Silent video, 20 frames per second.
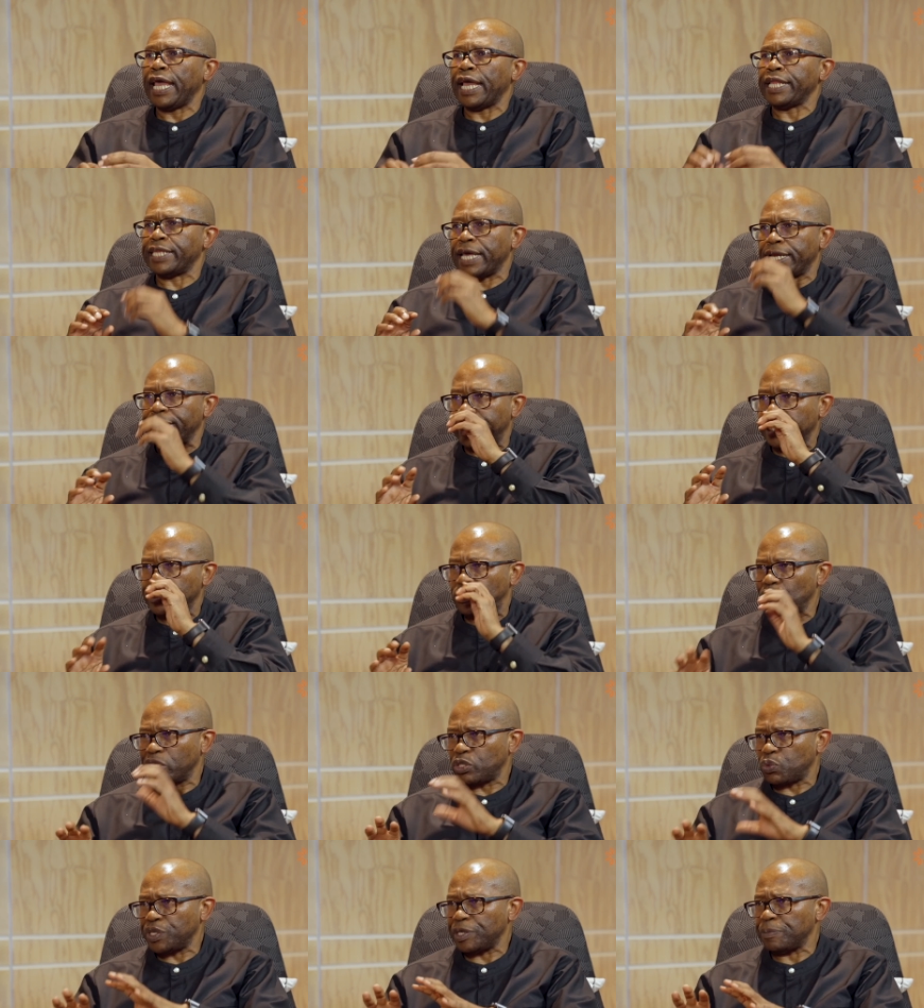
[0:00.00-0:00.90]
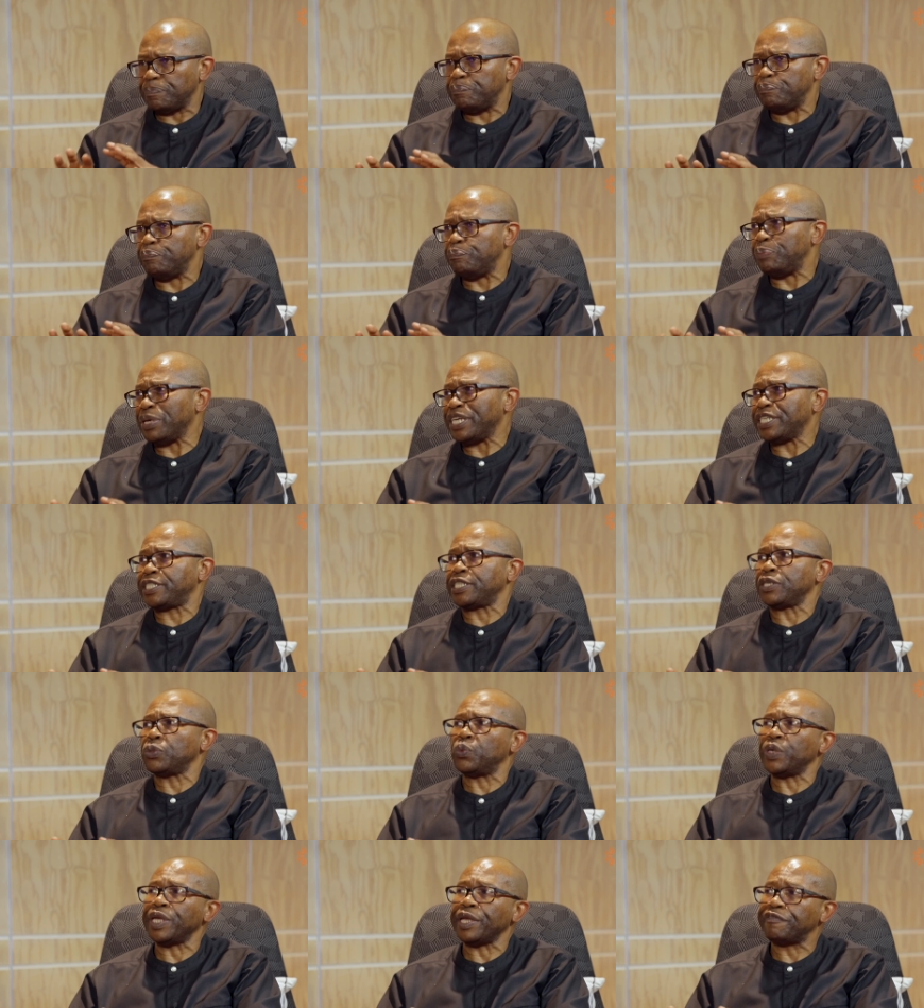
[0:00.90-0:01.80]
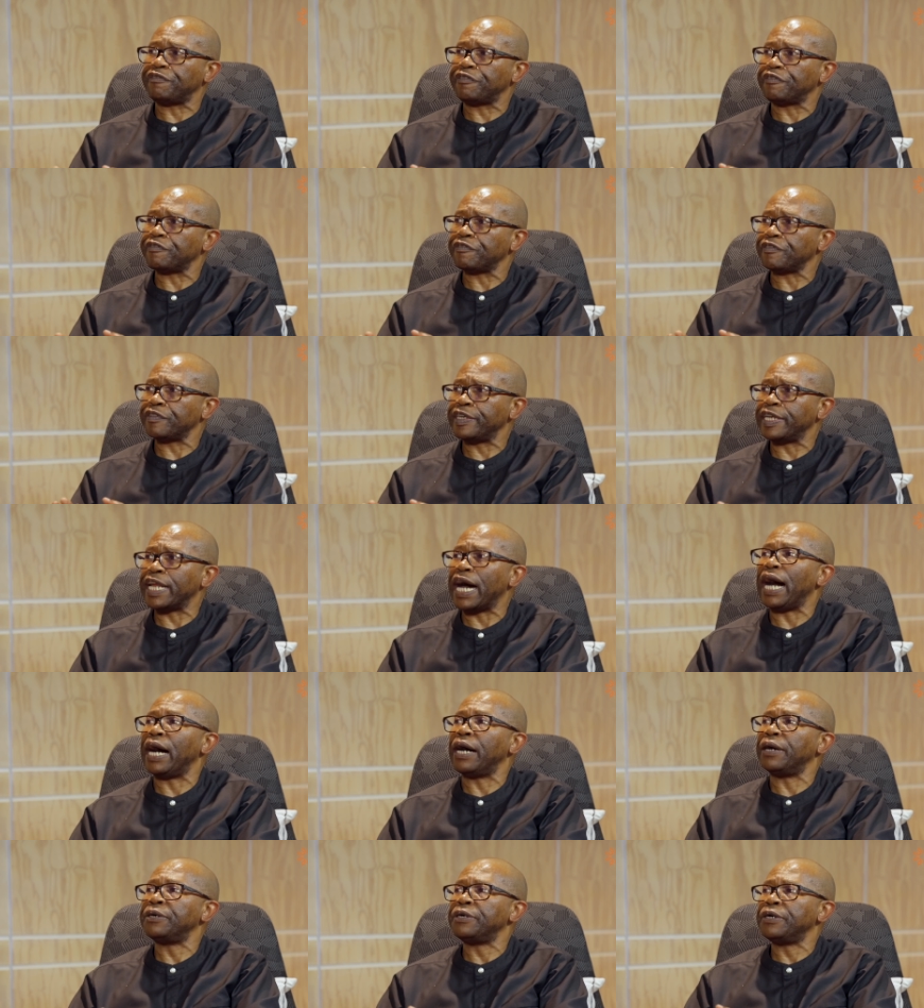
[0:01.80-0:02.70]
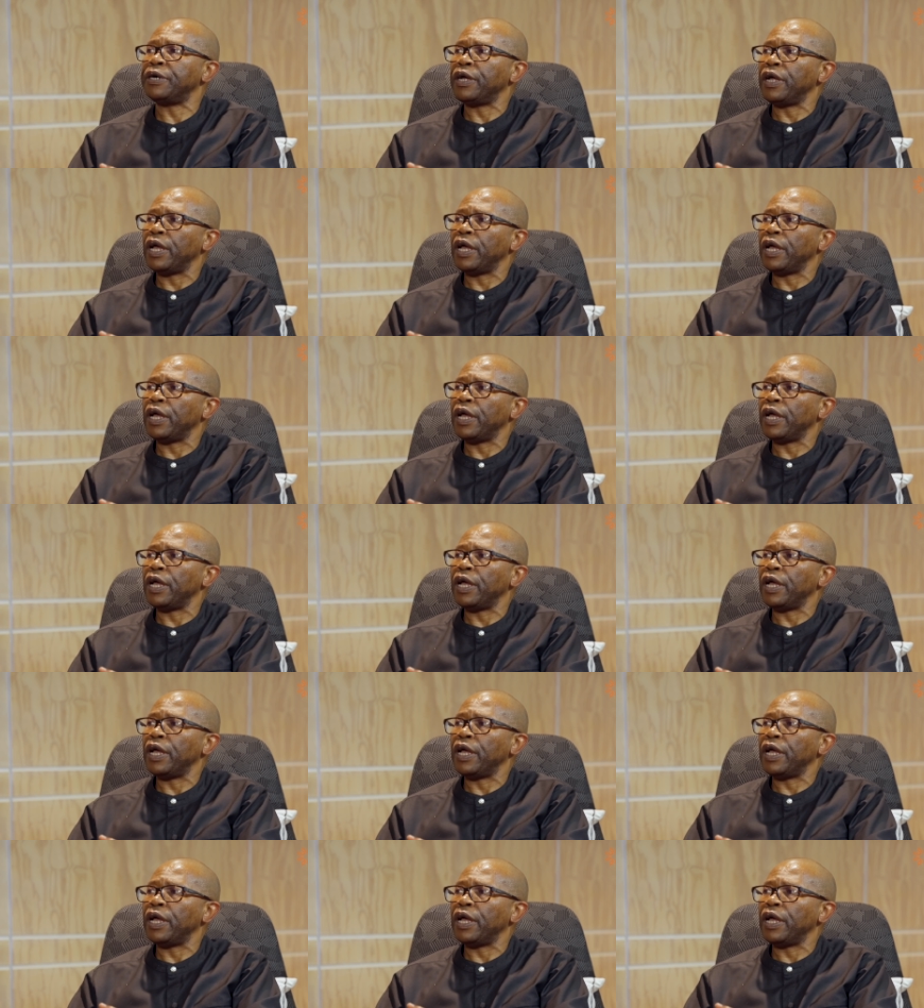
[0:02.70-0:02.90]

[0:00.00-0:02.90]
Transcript: And that's what we're busy with now,